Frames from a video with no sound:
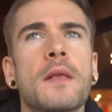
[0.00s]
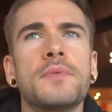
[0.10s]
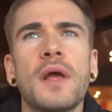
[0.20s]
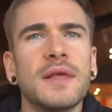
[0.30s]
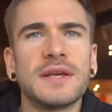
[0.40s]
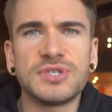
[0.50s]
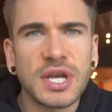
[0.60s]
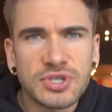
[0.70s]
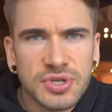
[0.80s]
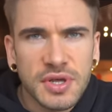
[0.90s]
Not like
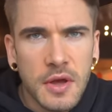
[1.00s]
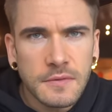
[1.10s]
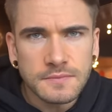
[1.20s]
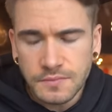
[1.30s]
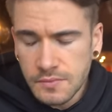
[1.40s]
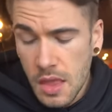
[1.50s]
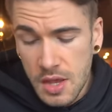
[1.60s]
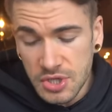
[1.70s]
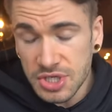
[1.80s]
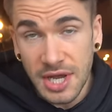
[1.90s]
intentionally though.
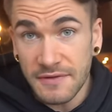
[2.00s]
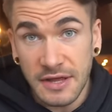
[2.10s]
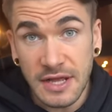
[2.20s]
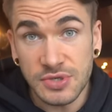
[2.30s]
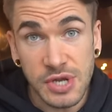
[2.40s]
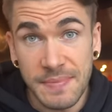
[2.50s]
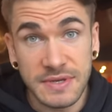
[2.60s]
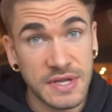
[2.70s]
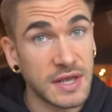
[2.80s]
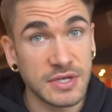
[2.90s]
Just kind of like, that's what I've been
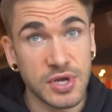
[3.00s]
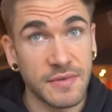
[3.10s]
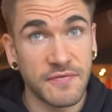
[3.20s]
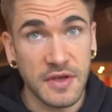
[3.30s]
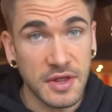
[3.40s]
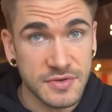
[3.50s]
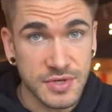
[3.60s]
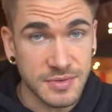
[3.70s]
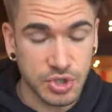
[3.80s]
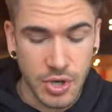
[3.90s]
digging, that's what I'm feeling, that's
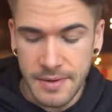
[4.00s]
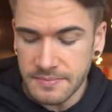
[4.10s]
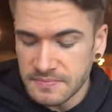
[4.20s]
what I'm enjoying.